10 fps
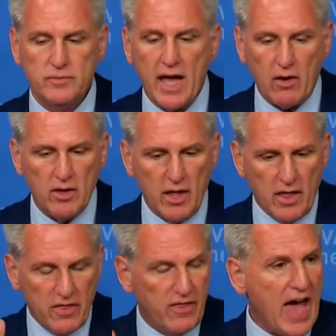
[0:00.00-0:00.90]
Now,
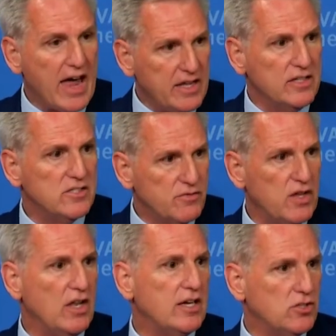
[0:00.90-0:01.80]
that is if
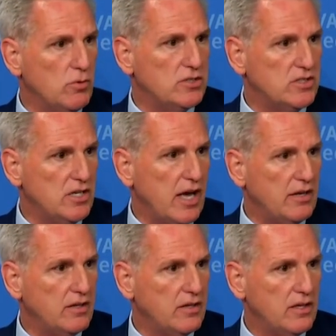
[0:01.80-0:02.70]
the election was
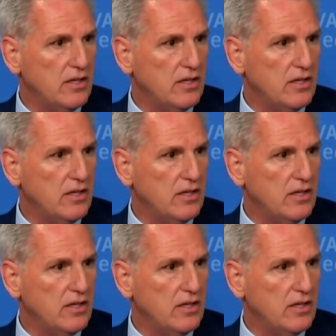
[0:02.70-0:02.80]
today.